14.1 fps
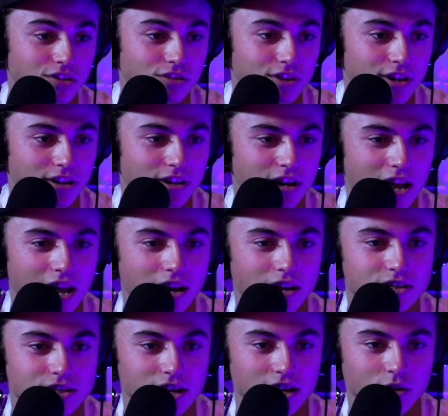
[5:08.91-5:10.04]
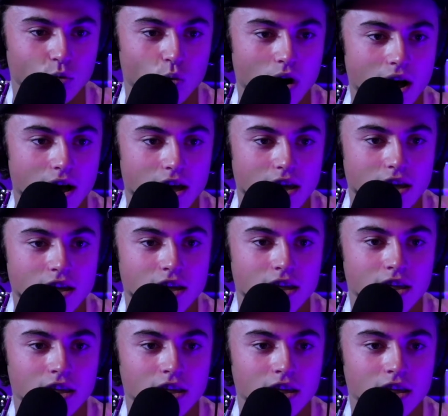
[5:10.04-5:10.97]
career. And it's like, why,